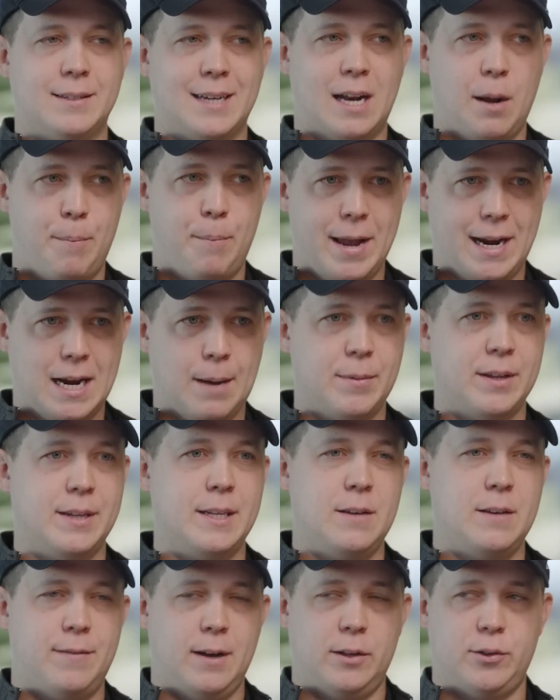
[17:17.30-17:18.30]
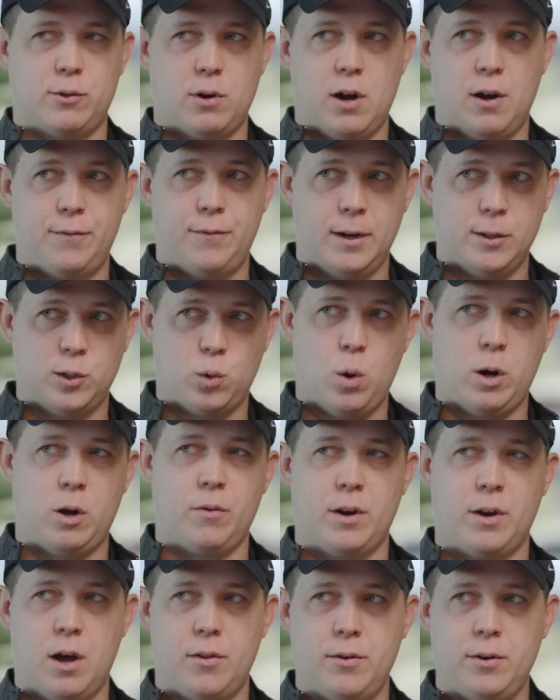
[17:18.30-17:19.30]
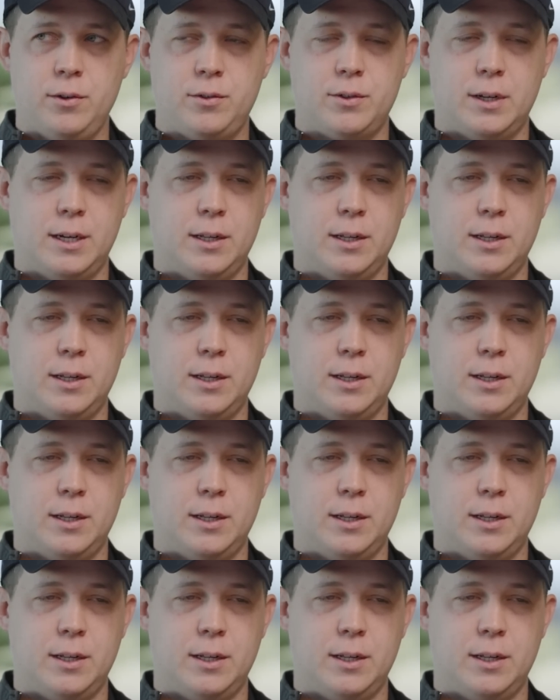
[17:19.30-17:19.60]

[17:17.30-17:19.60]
kind of pick up the defense or offense quicker than others.